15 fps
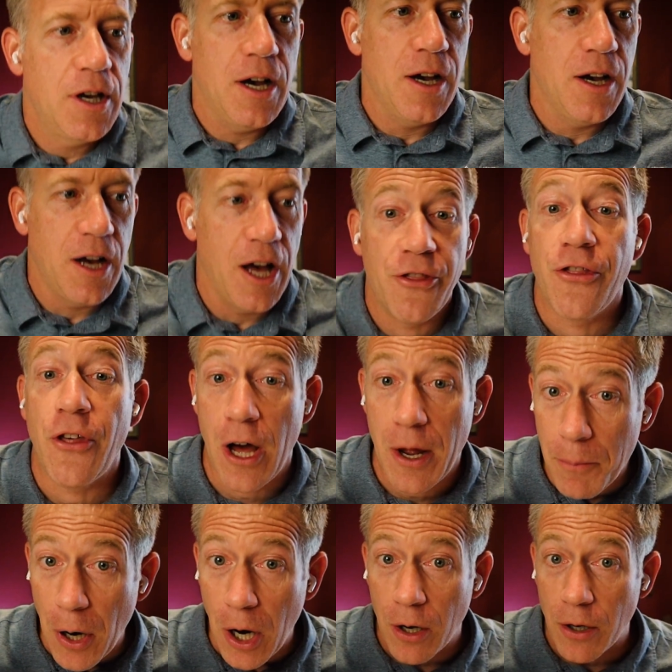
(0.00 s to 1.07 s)
a
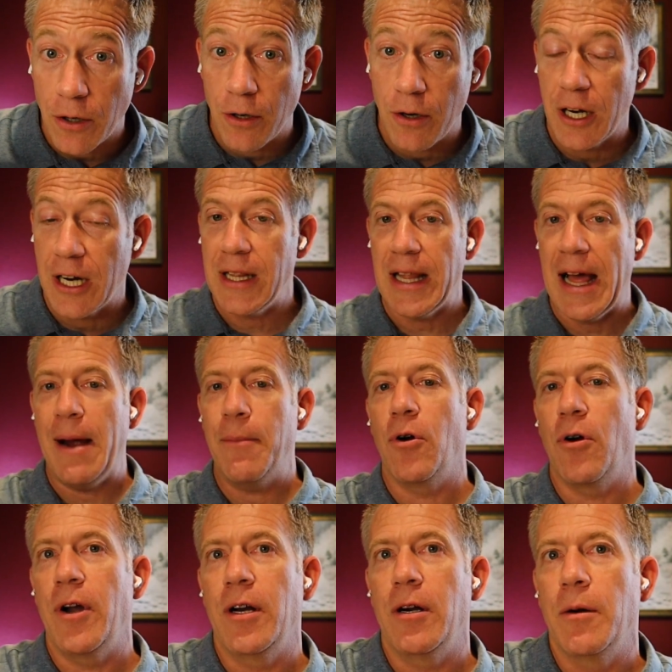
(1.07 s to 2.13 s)
thought partner, a
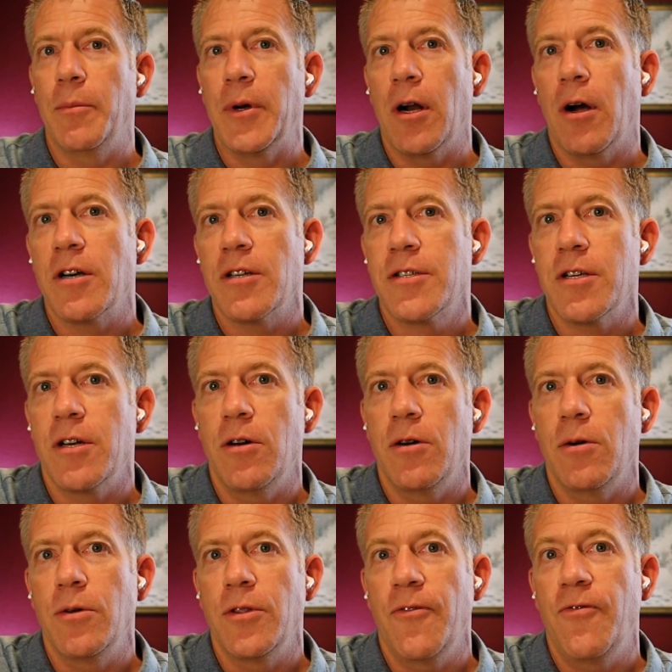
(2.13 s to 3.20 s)
collaborator, but
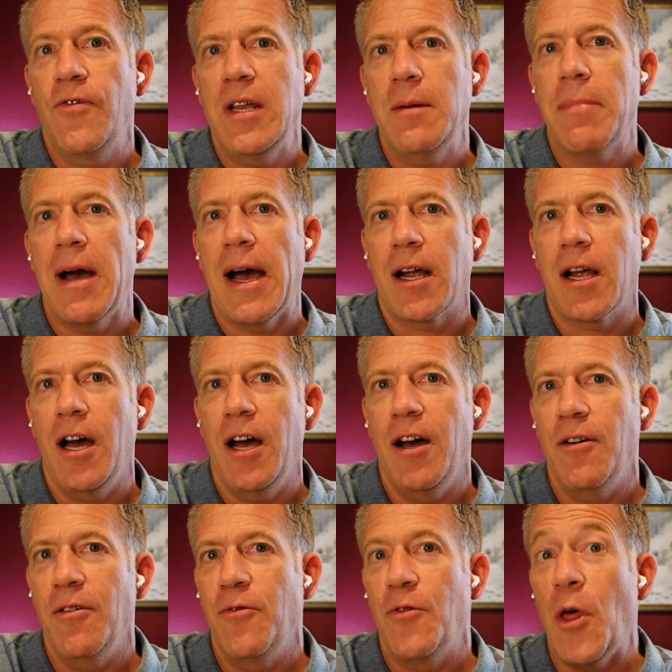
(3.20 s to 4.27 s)
also the feedback
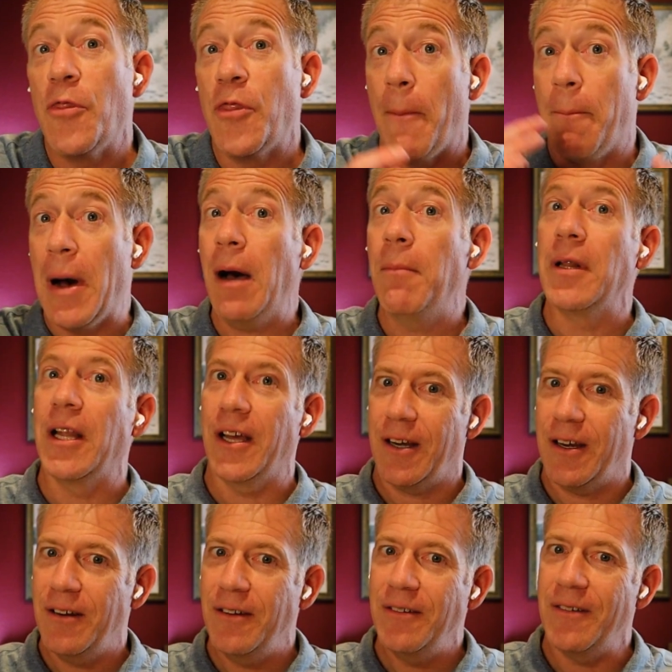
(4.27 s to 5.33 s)
of the
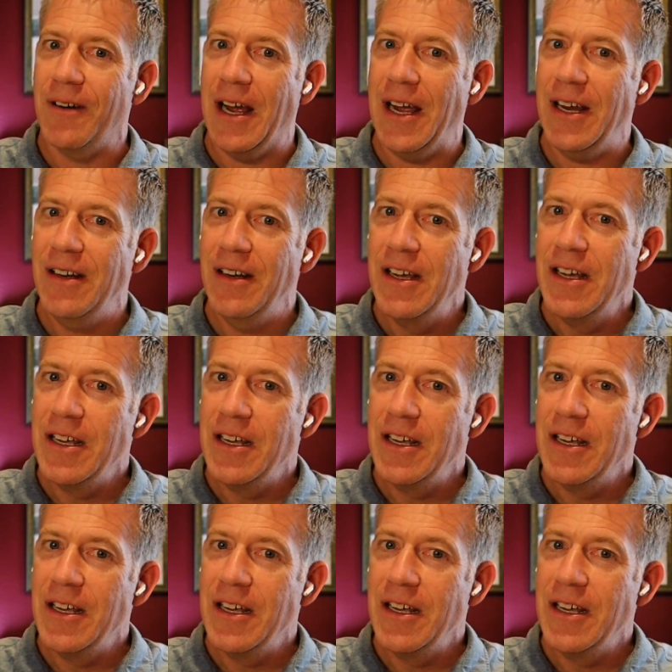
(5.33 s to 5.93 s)
public, right?